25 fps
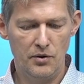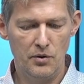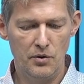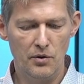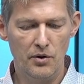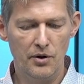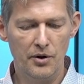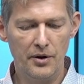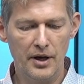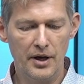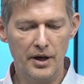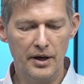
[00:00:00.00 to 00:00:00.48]
you
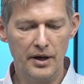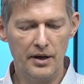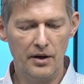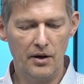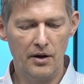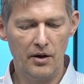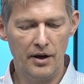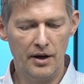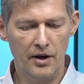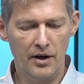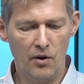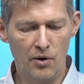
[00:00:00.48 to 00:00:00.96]
look
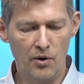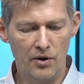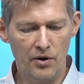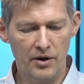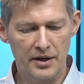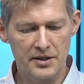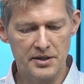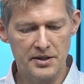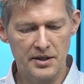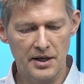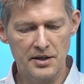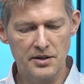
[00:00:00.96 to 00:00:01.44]
at an
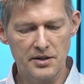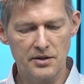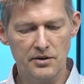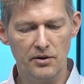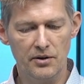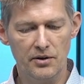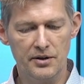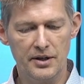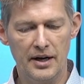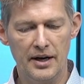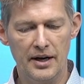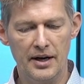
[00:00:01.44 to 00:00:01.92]

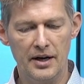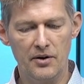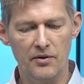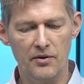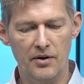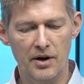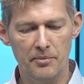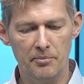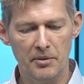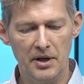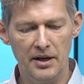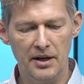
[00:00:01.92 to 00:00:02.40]
organizational
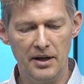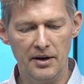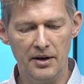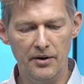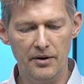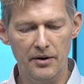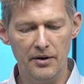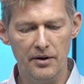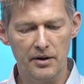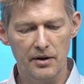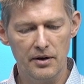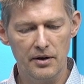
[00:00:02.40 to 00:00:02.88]
diagram
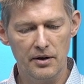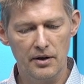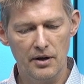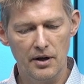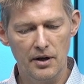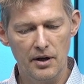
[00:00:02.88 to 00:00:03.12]
here,